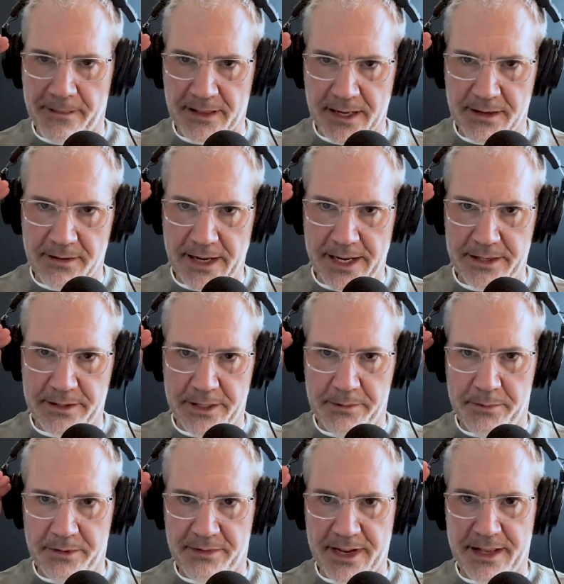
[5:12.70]
all right, yeah,
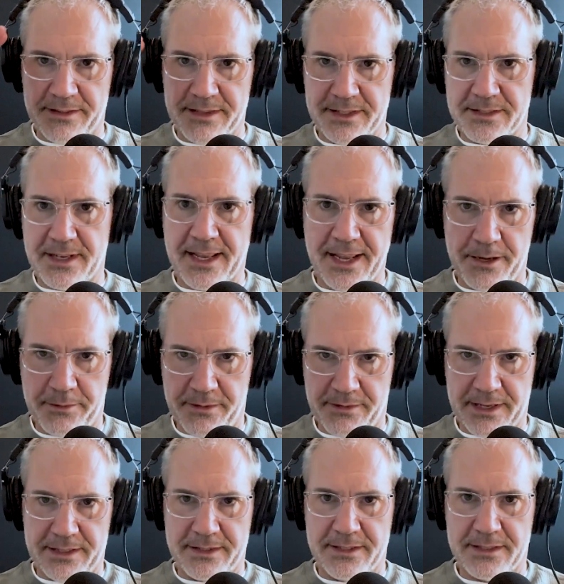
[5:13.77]
we've got this account, we've
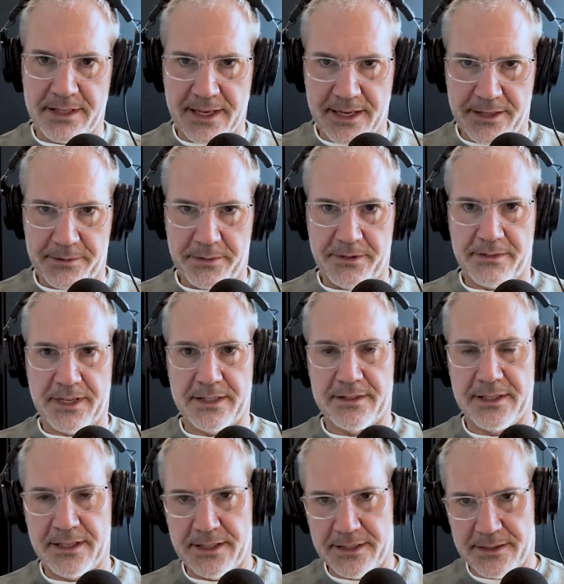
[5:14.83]
got this account, we've got
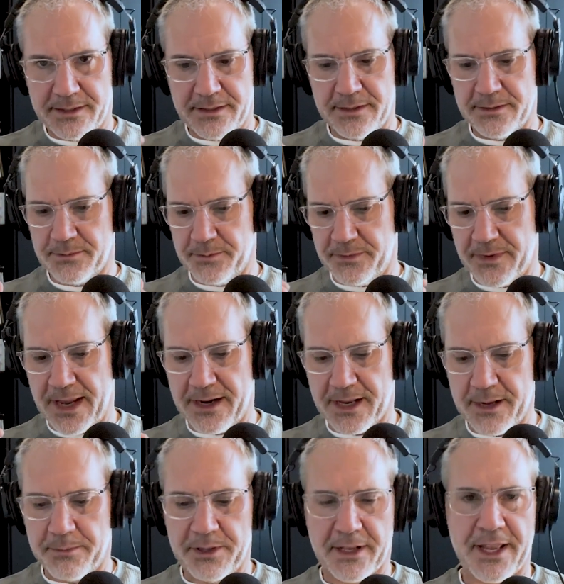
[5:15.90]
this, we've got a
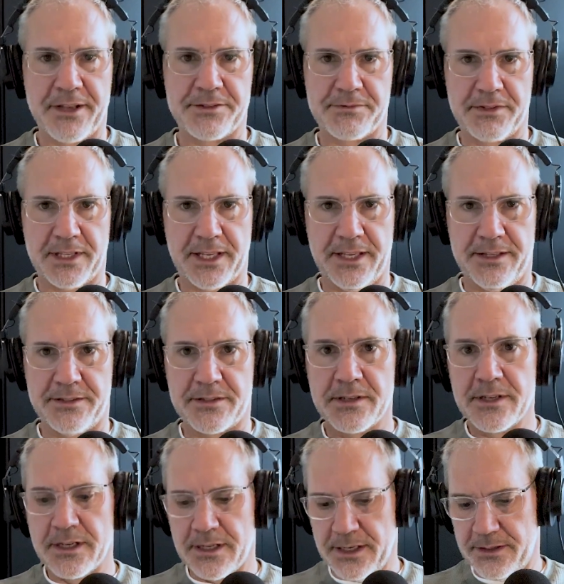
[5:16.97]
couple accounts for the kids,
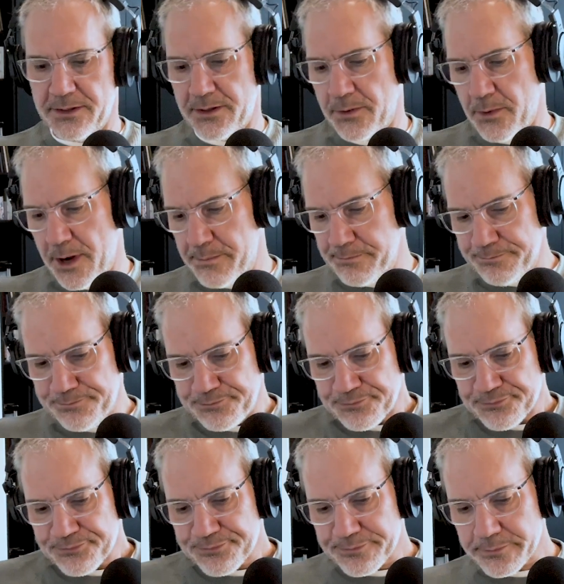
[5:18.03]
and so on.
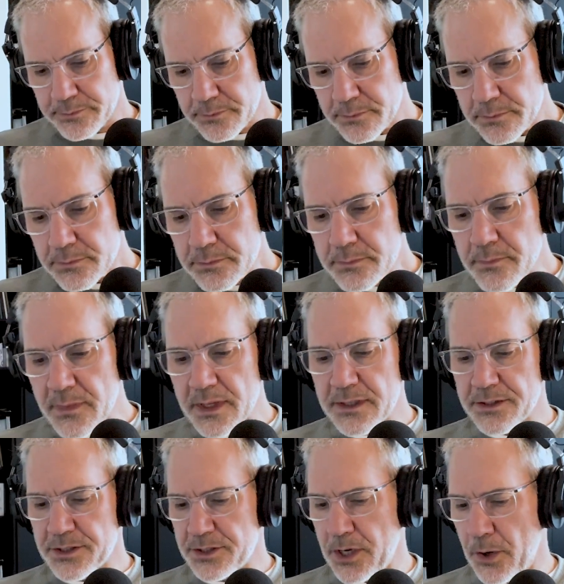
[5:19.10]

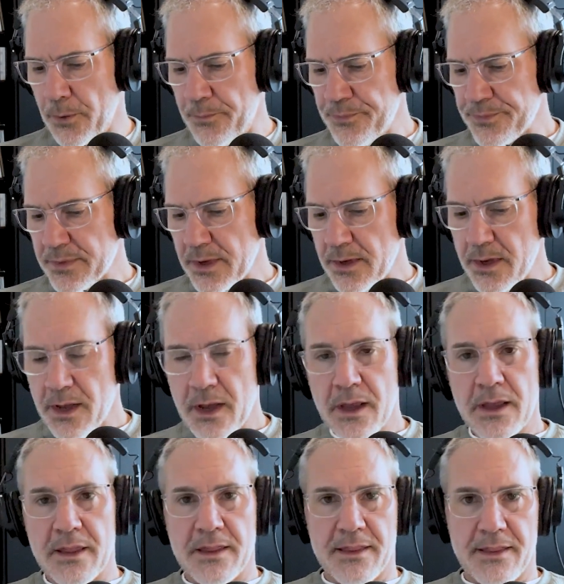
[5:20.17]
So
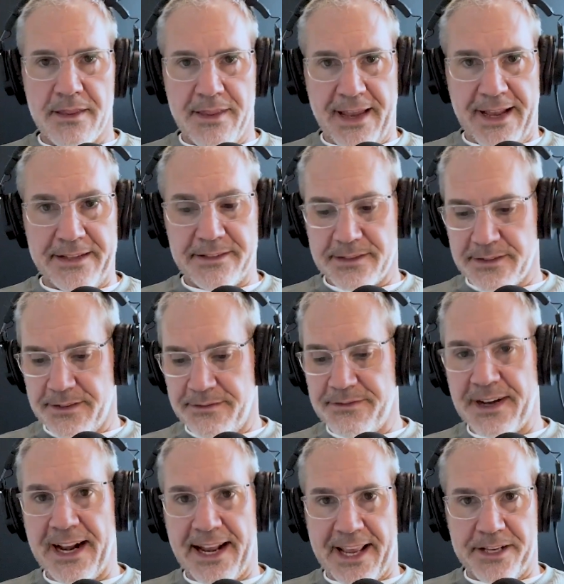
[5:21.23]
that's the
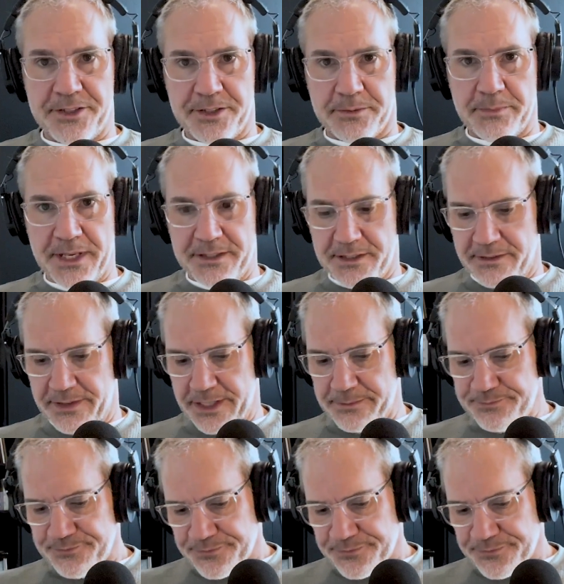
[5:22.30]
financial piece of it.